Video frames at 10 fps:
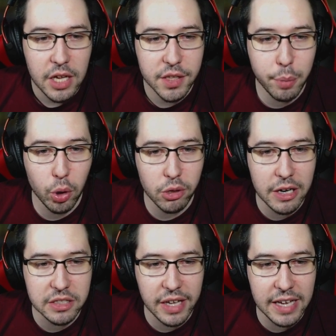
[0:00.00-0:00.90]
The
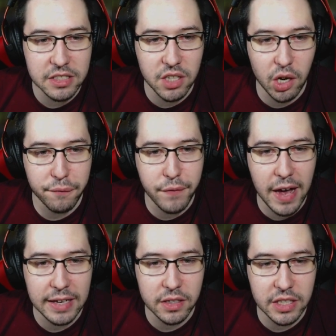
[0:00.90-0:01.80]
polarized glasses are
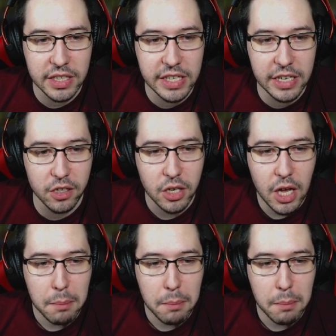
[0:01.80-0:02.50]
finally here.